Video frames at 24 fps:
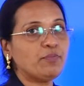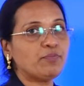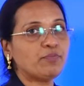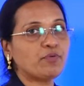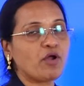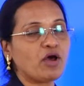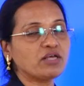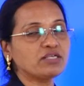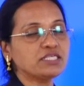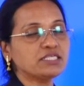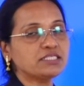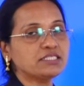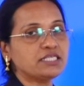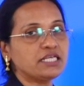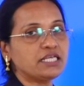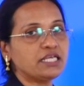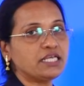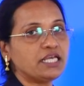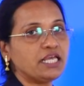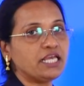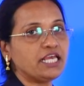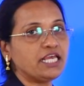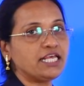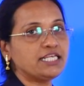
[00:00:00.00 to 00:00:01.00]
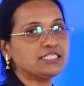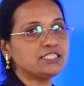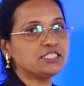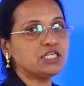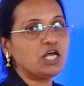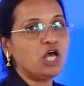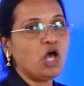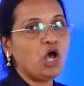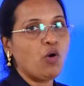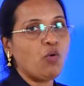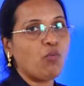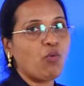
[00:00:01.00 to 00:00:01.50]
processing is
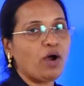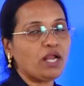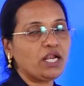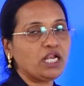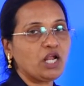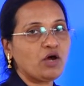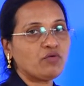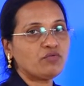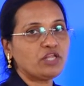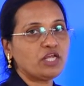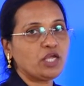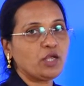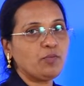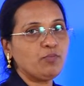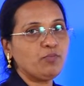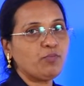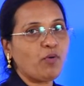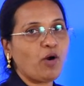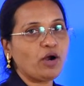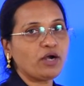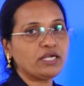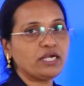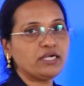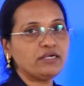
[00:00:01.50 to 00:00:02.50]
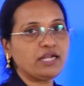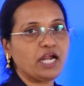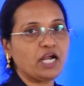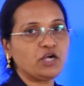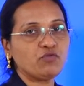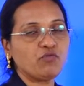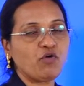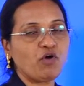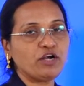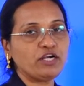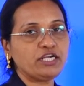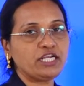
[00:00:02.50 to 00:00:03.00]
one of the important
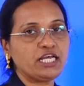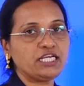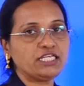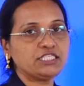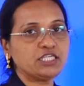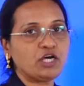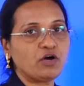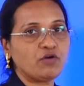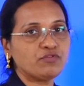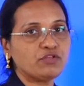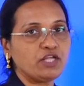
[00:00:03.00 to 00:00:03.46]
advantage of